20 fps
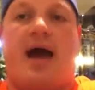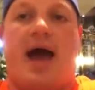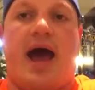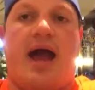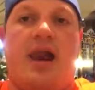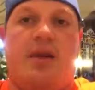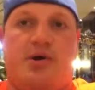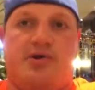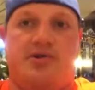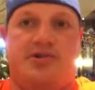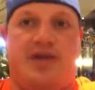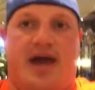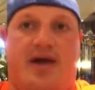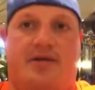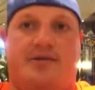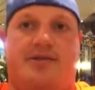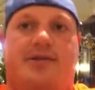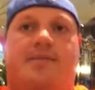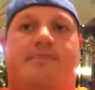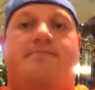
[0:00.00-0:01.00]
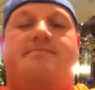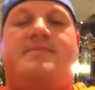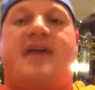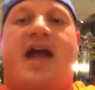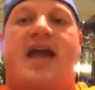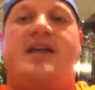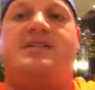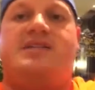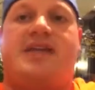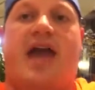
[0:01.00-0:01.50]
Alamo scouts,
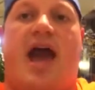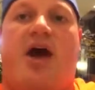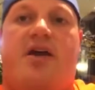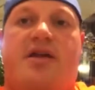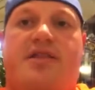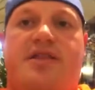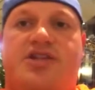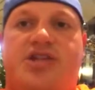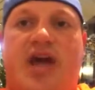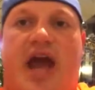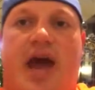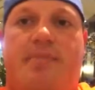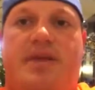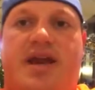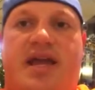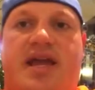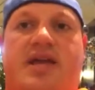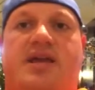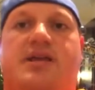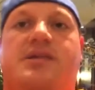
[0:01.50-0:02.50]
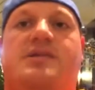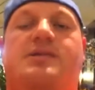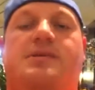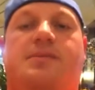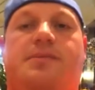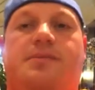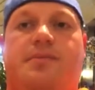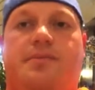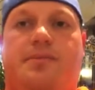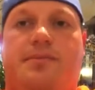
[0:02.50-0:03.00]
they scouted the Japanese
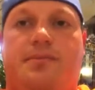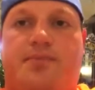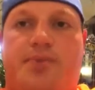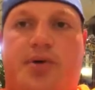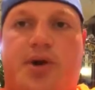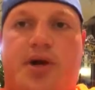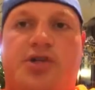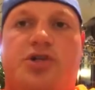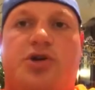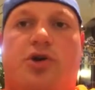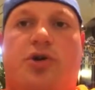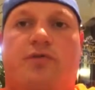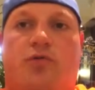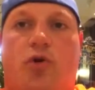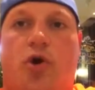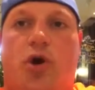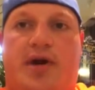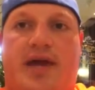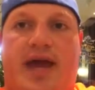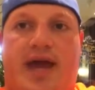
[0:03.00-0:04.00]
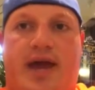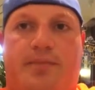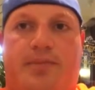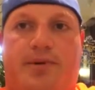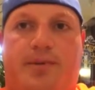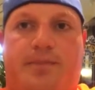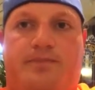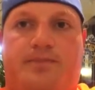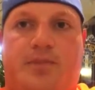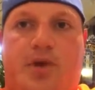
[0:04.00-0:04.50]
prisoner of war camp.
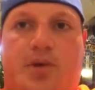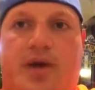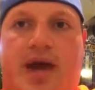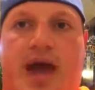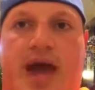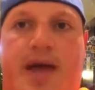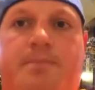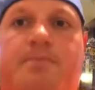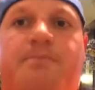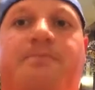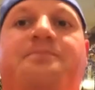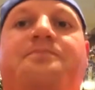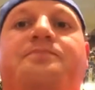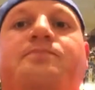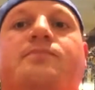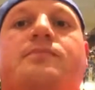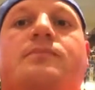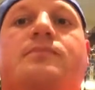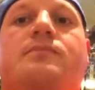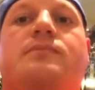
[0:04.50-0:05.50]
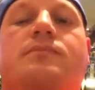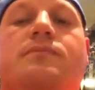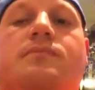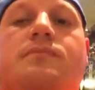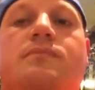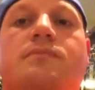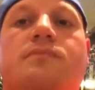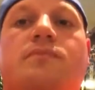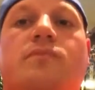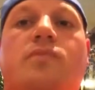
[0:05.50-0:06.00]
Okay,
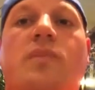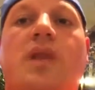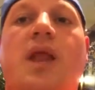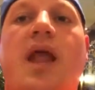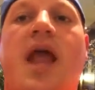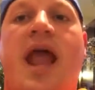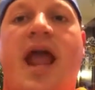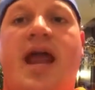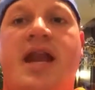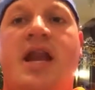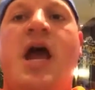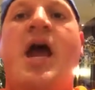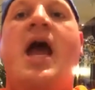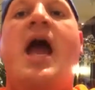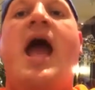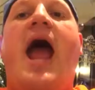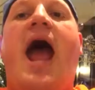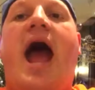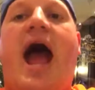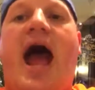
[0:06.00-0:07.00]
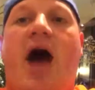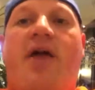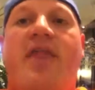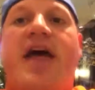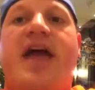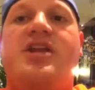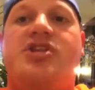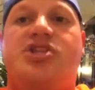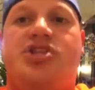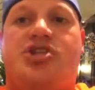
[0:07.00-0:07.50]
and how
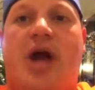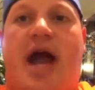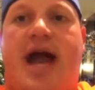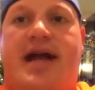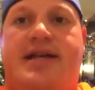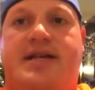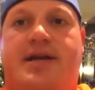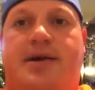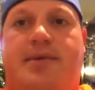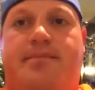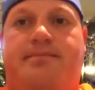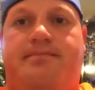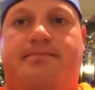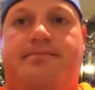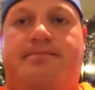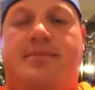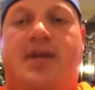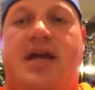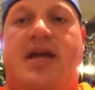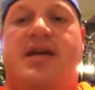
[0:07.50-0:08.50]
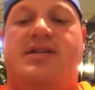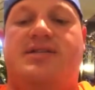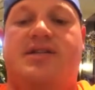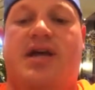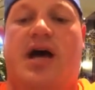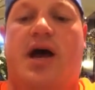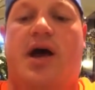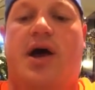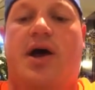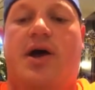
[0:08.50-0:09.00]
they distracted them is
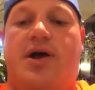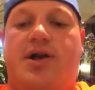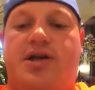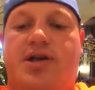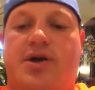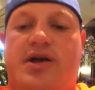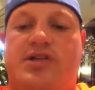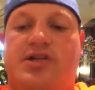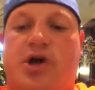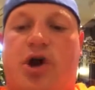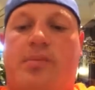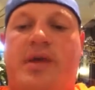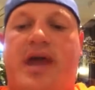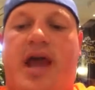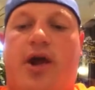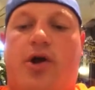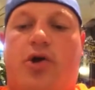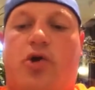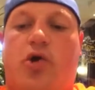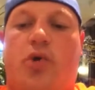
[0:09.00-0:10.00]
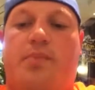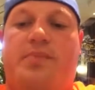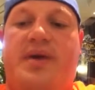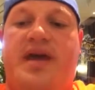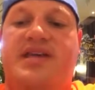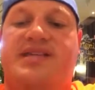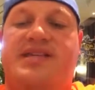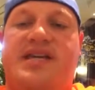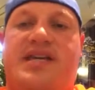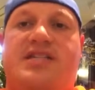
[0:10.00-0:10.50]
a U.S. Army Air Corps
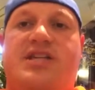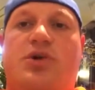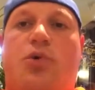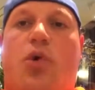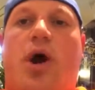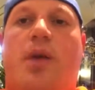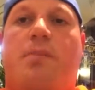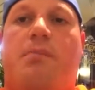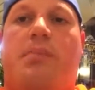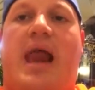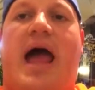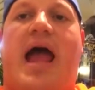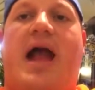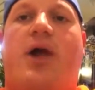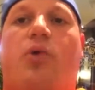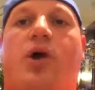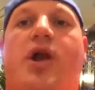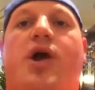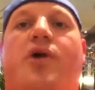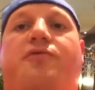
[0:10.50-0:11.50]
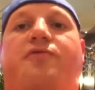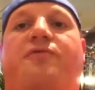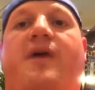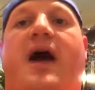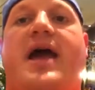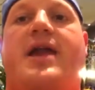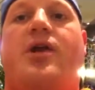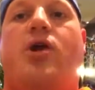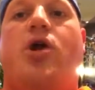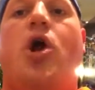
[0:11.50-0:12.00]
P-61 Black Widow
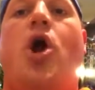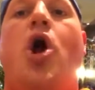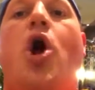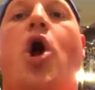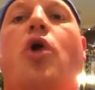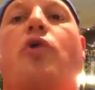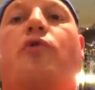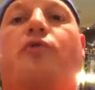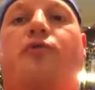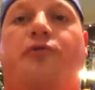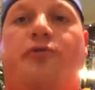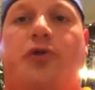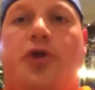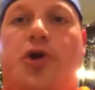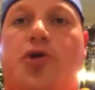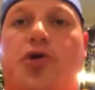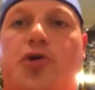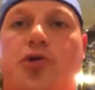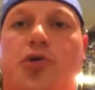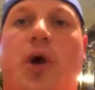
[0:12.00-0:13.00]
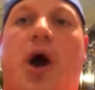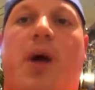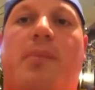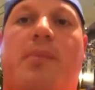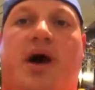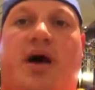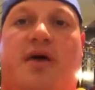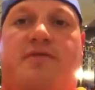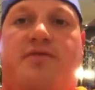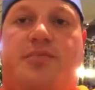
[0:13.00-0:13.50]
fighter flew
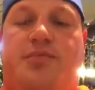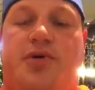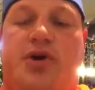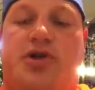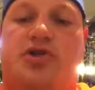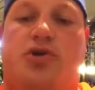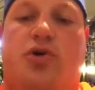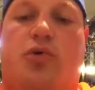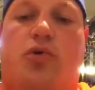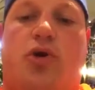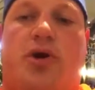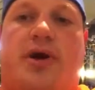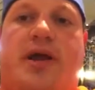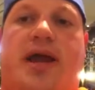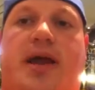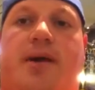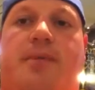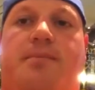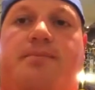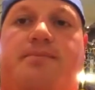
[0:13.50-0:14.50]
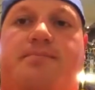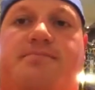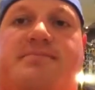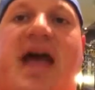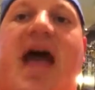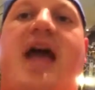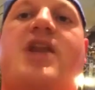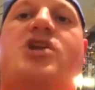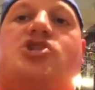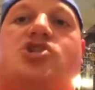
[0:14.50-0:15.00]
above the prisoner of war camp.
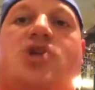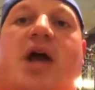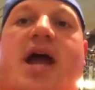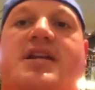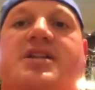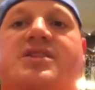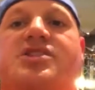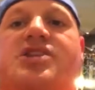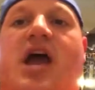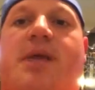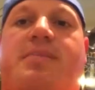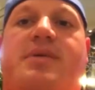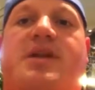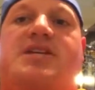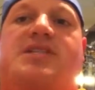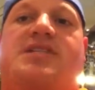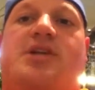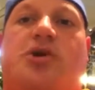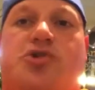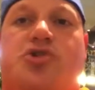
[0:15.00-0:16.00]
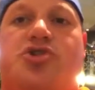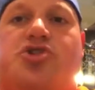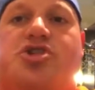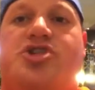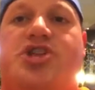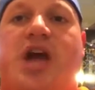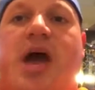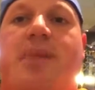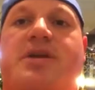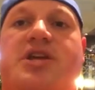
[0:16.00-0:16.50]
That distracted the Japanese soldiers.
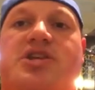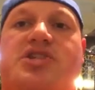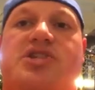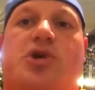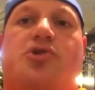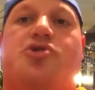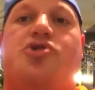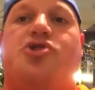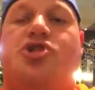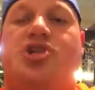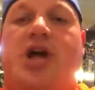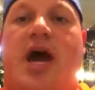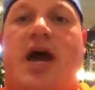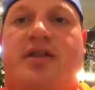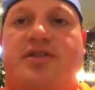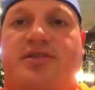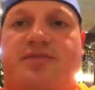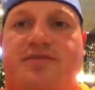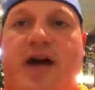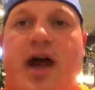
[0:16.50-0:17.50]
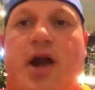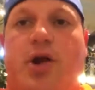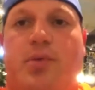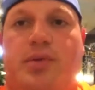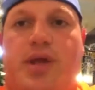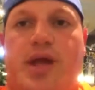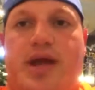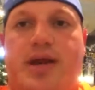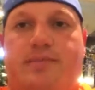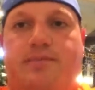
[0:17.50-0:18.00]
The Japanese soldiers shot at the fighter
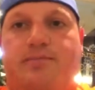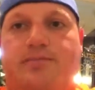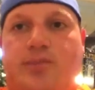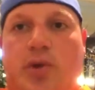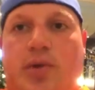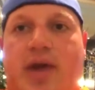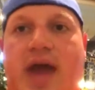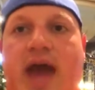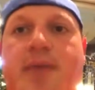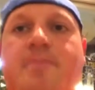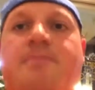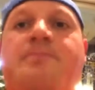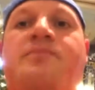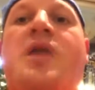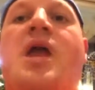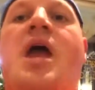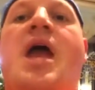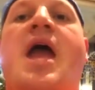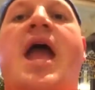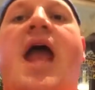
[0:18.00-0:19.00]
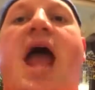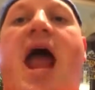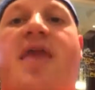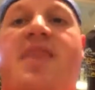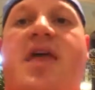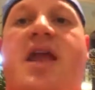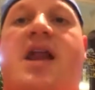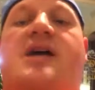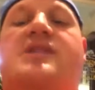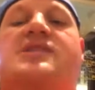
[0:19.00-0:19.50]
plane, okay?
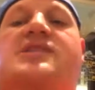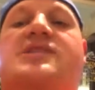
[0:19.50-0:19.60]
And then a